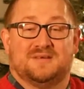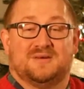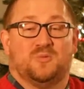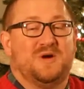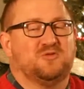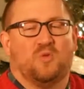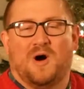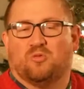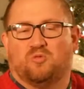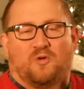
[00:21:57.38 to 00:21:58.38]
We've
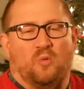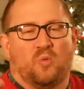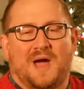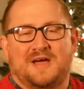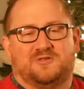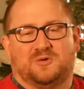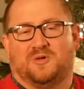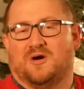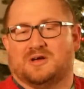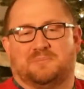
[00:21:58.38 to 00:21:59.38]
dwelled for way too
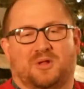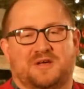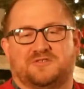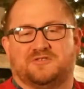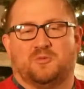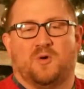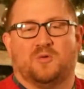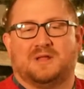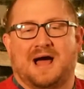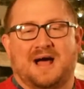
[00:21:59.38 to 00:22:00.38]
long in places that won't
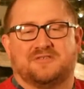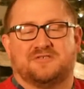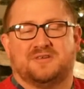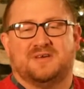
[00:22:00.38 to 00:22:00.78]
last